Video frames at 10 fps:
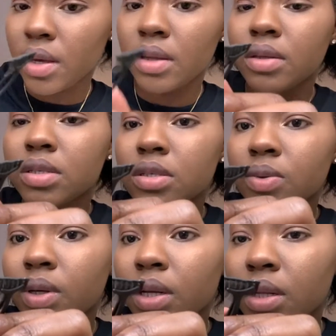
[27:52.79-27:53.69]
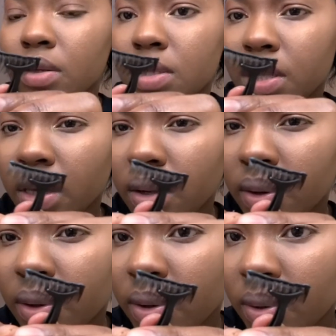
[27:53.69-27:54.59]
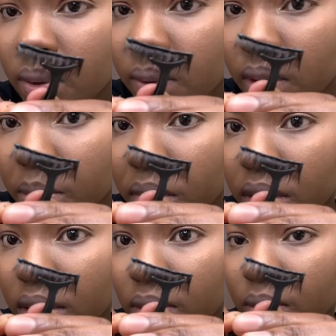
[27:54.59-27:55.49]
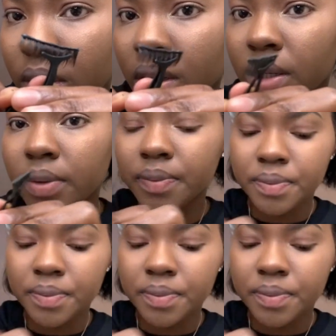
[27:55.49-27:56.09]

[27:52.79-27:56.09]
This is what it looks like when I put the glue on.